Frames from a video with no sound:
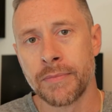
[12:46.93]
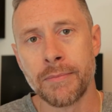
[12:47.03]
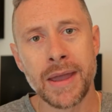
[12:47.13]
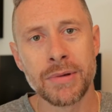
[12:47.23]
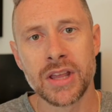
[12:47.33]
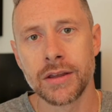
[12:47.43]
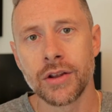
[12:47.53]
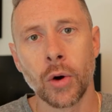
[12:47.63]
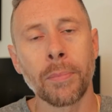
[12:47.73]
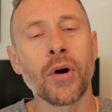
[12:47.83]
maybe,
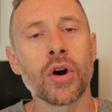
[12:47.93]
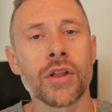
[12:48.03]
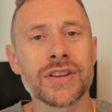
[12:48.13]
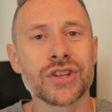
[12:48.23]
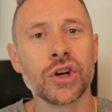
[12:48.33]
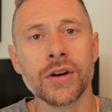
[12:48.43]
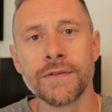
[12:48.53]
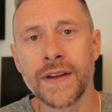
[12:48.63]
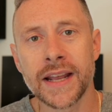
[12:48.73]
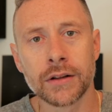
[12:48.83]
you know, part of this could
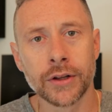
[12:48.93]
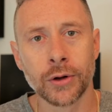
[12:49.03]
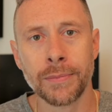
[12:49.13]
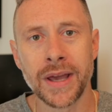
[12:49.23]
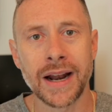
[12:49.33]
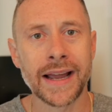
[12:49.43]
fade a little bit.